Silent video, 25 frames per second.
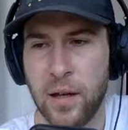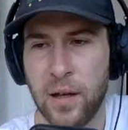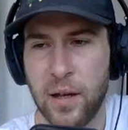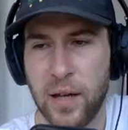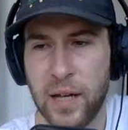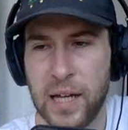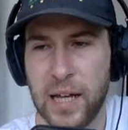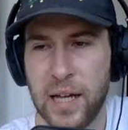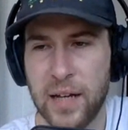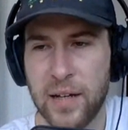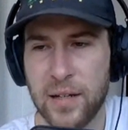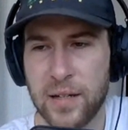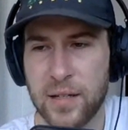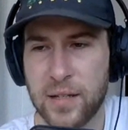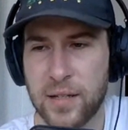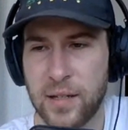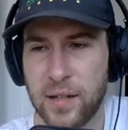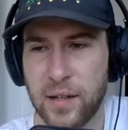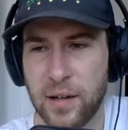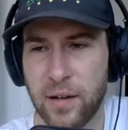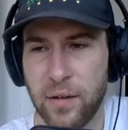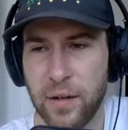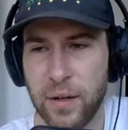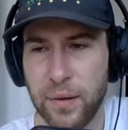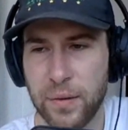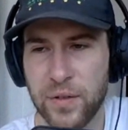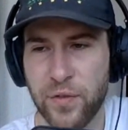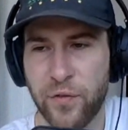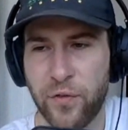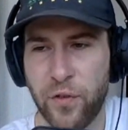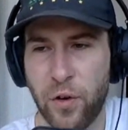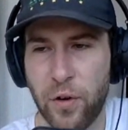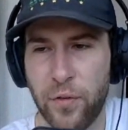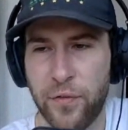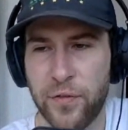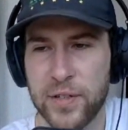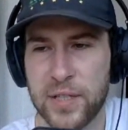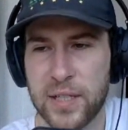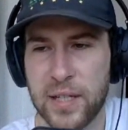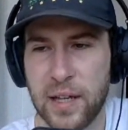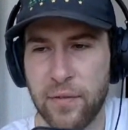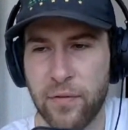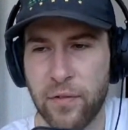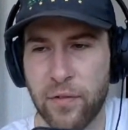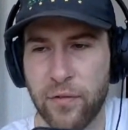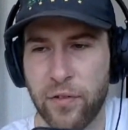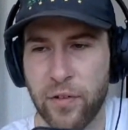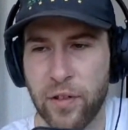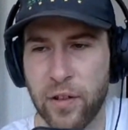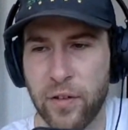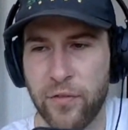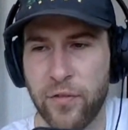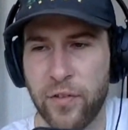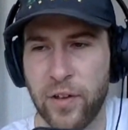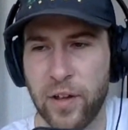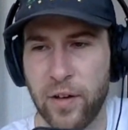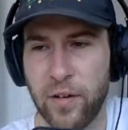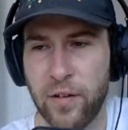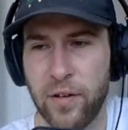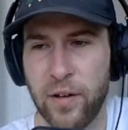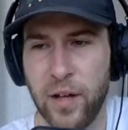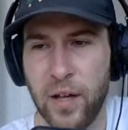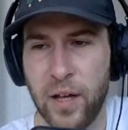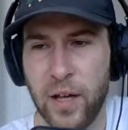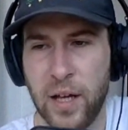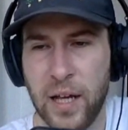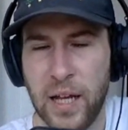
He had a steal. He was four for seven from the field.